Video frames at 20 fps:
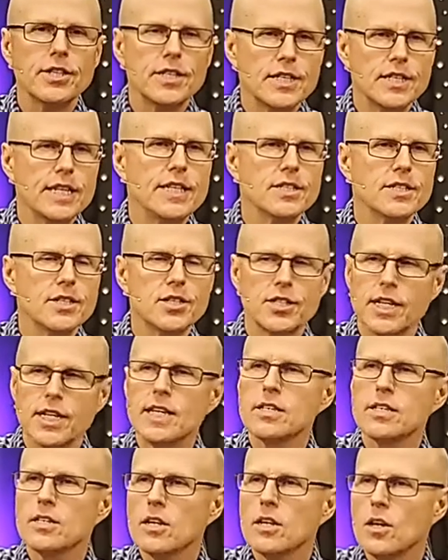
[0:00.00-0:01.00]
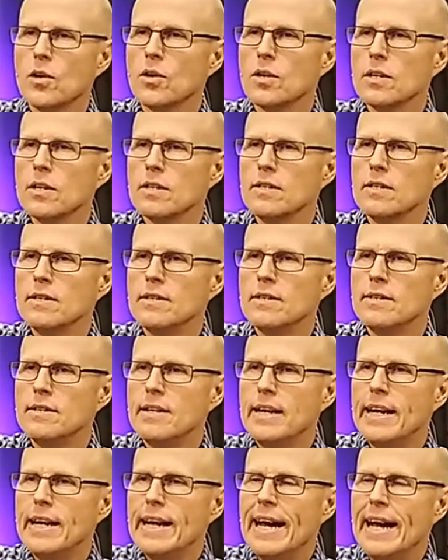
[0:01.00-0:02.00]
You need to seek the Lord
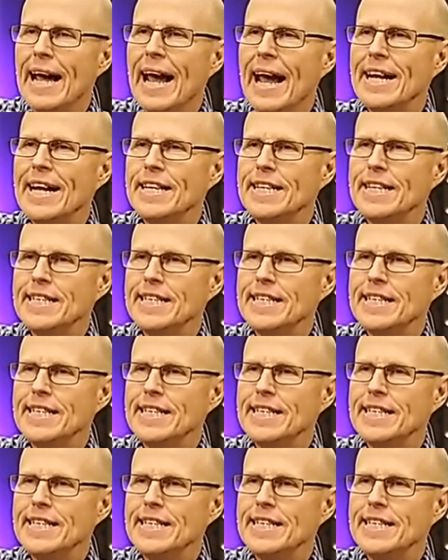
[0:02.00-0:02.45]
and